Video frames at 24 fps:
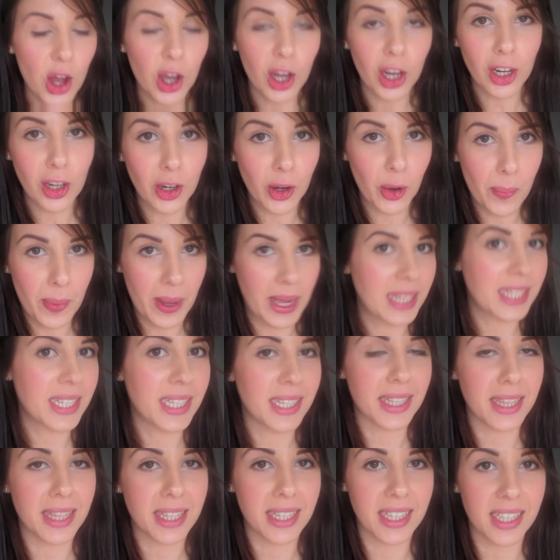a lot
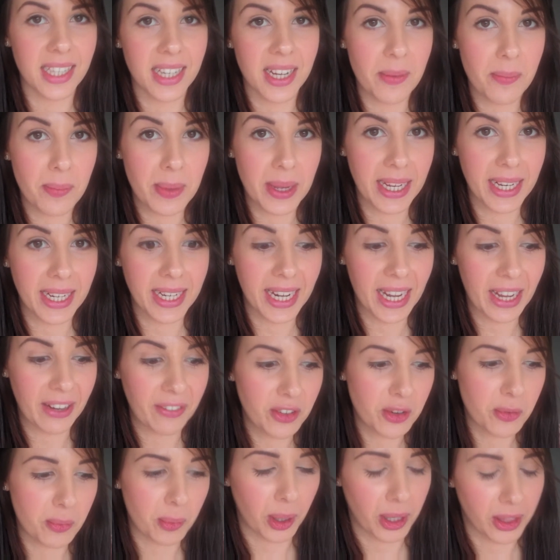better than it being
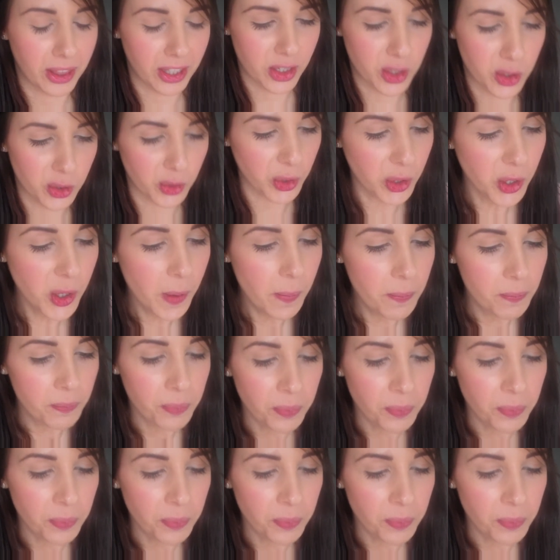left by the door.